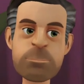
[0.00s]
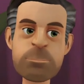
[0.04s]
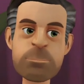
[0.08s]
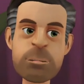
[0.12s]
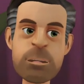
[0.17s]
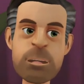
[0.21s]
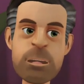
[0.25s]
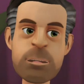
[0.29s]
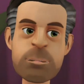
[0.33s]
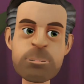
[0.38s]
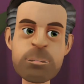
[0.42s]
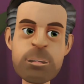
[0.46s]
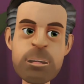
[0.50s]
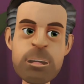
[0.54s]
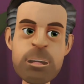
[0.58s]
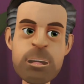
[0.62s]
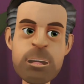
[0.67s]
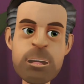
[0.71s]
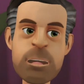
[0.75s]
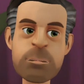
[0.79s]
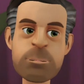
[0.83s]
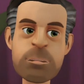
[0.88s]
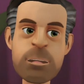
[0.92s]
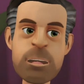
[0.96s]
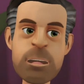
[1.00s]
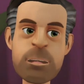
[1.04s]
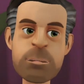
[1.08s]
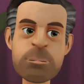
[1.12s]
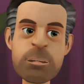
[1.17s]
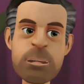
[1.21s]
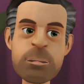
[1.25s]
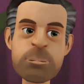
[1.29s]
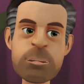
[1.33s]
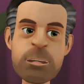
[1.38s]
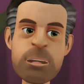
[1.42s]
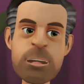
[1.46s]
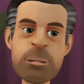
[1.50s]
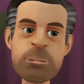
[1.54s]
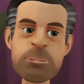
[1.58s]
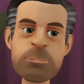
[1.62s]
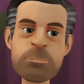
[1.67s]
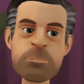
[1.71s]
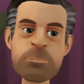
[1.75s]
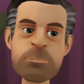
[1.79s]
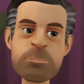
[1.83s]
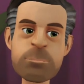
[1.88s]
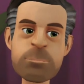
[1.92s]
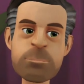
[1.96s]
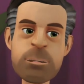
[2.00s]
this shit will repeat itself.